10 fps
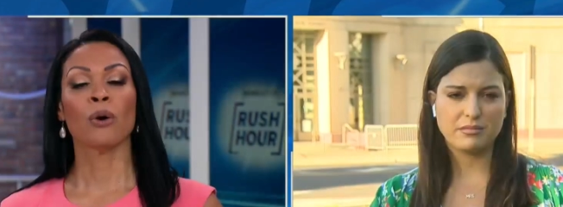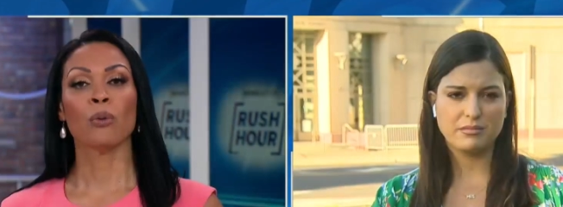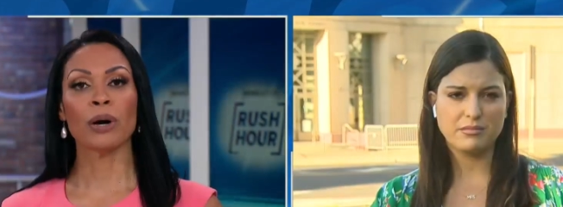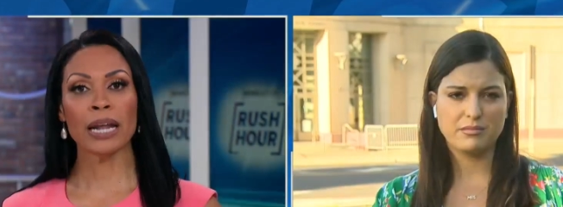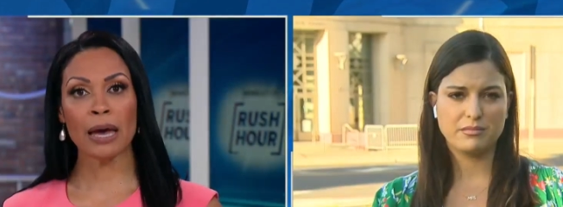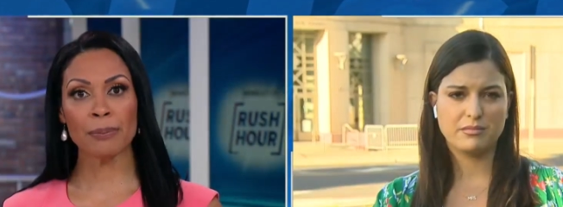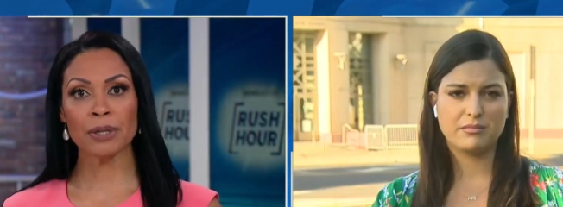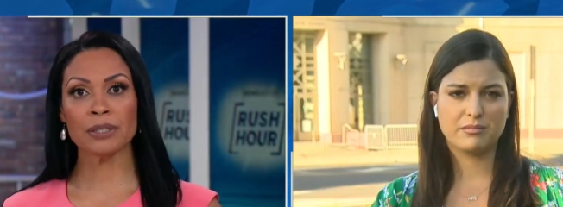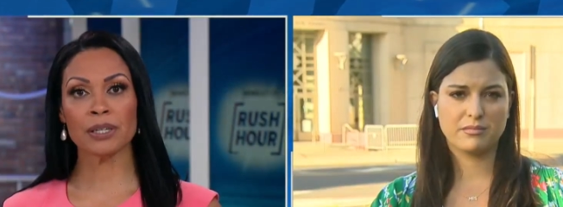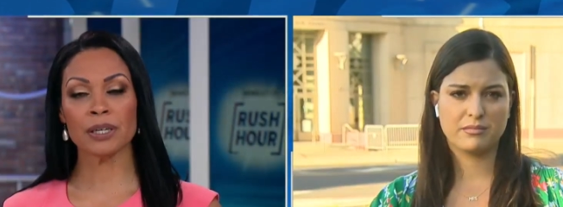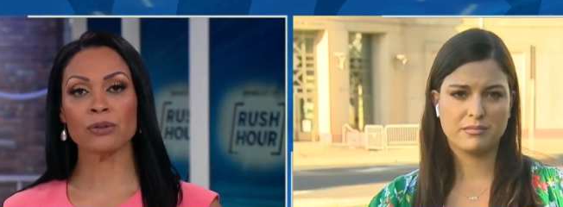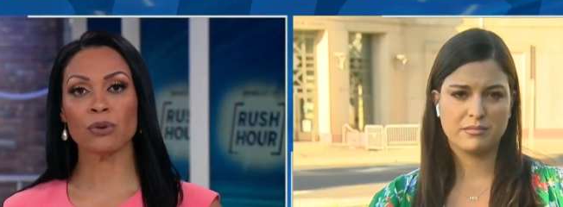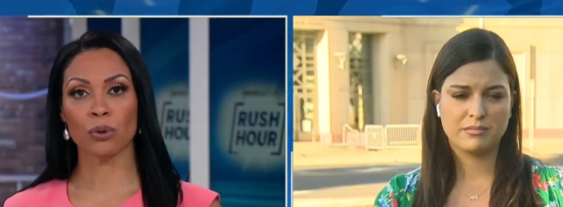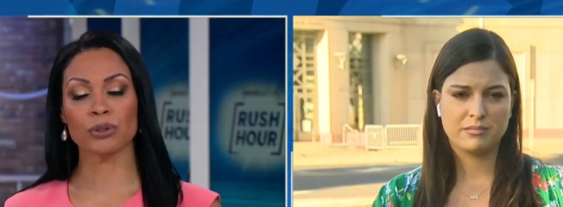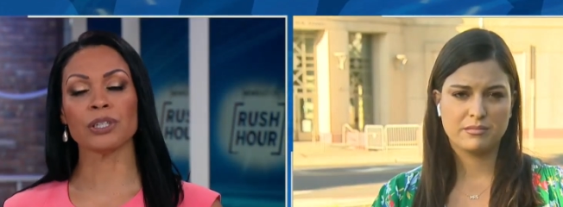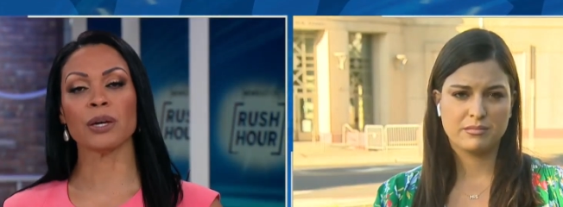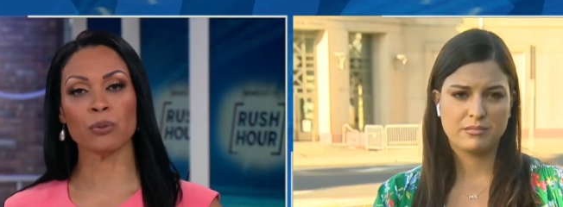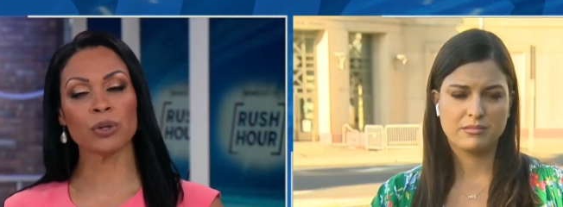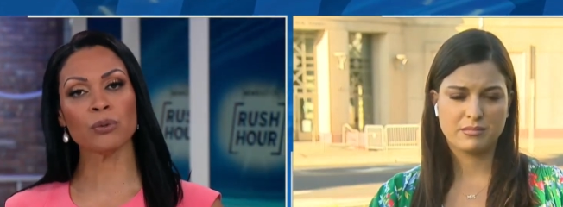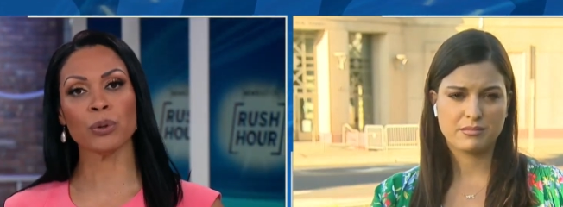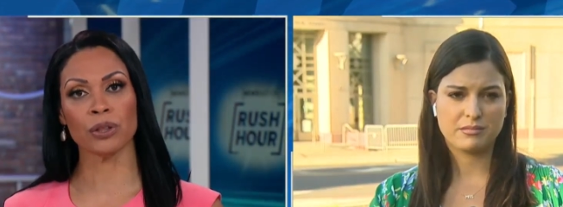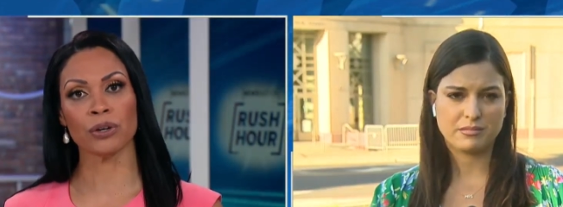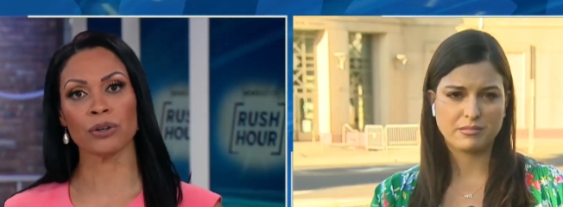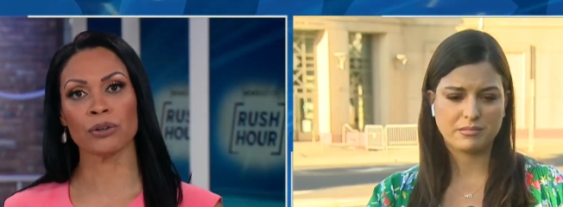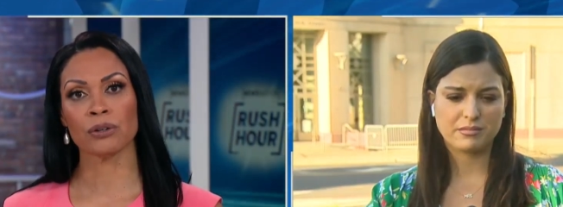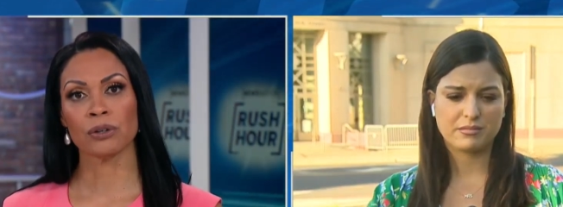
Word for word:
Speaker 1: what happened in court today? What did we learn?